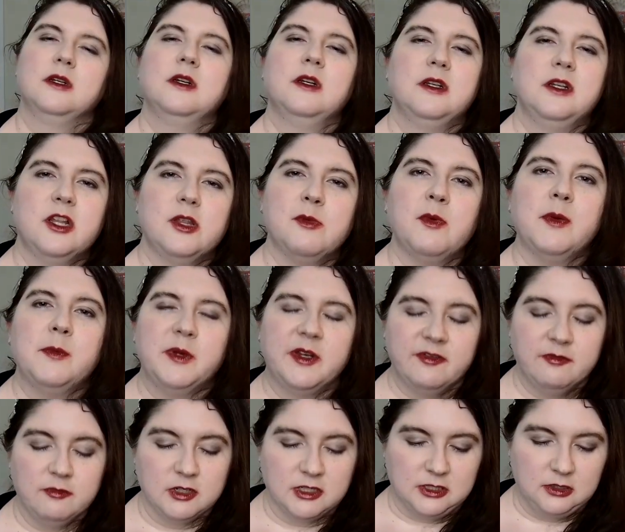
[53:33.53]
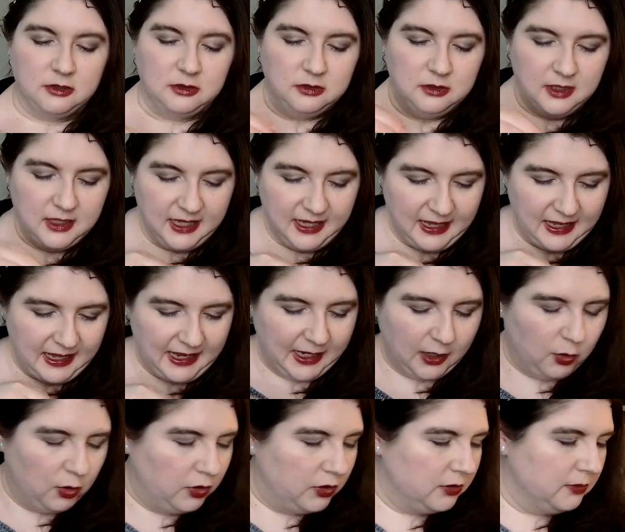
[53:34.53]
Another moment of rustle. Hang
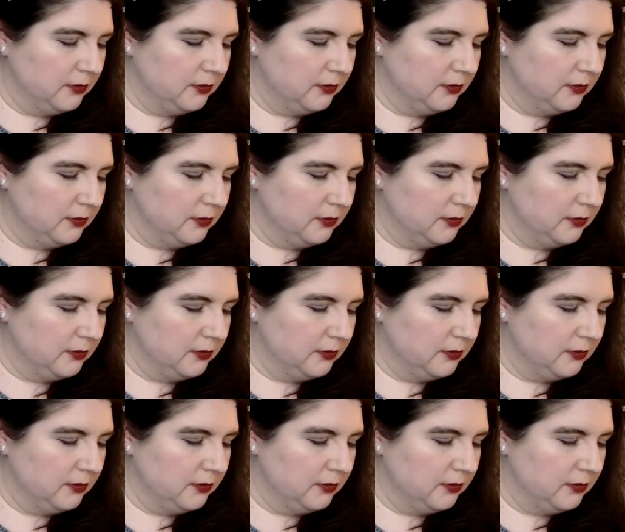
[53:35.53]
on.